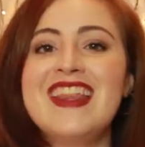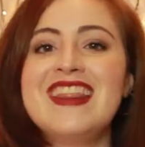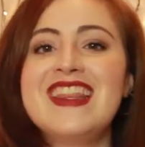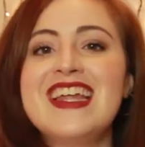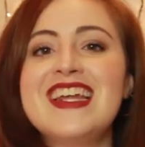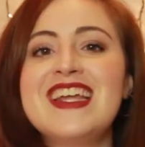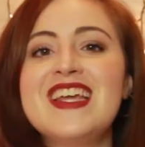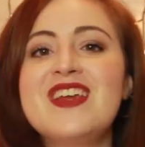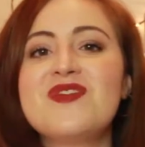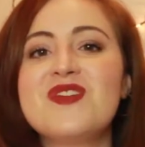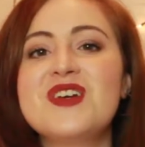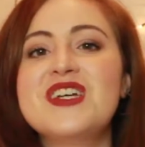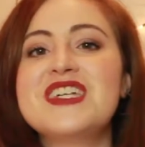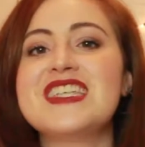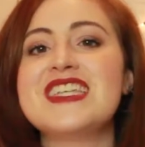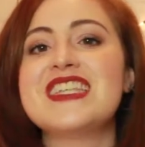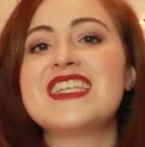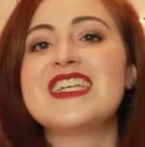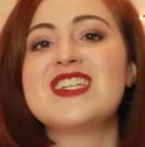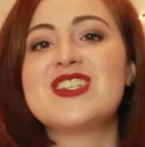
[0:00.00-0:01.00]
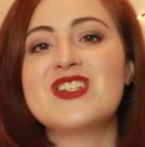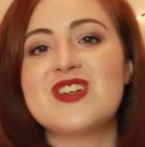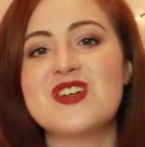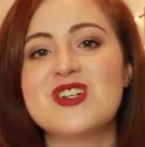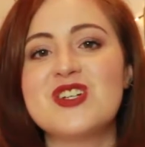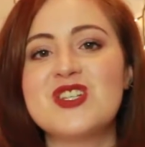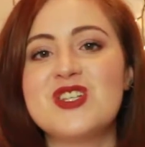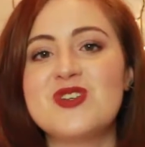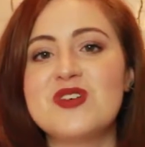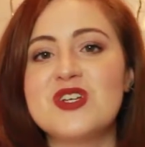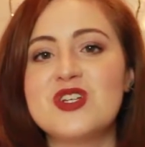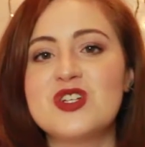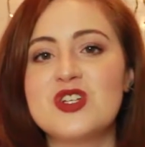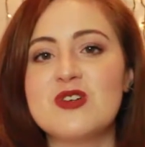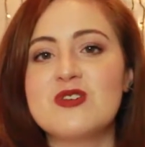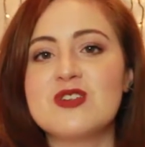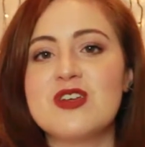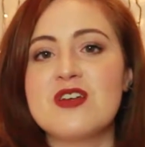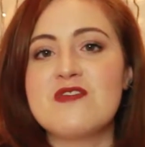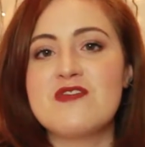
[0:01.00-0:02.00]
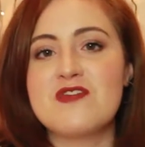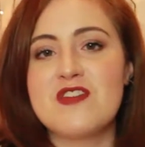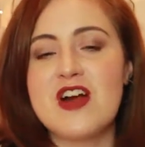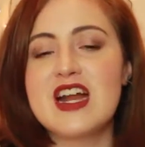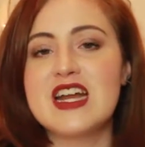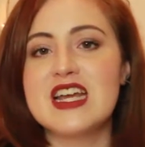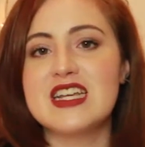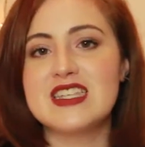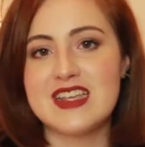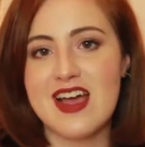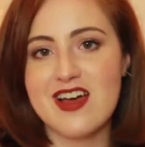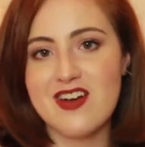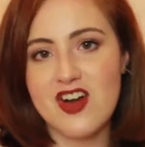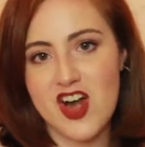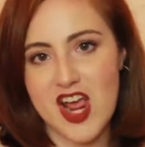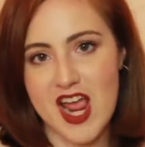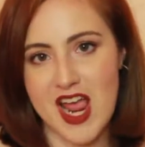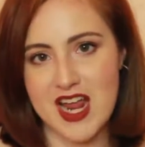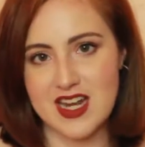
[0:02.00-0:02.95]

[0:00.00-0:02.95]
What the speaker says: and then he recently started doing shows on Friday, Saturday,